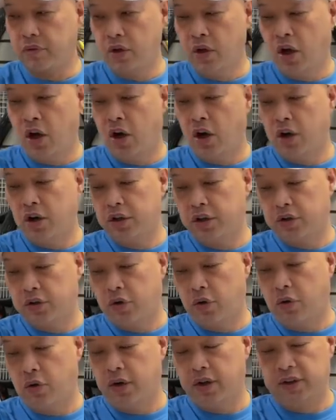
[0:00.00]
hard
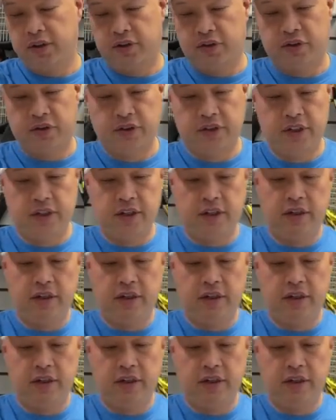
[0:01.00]
courts.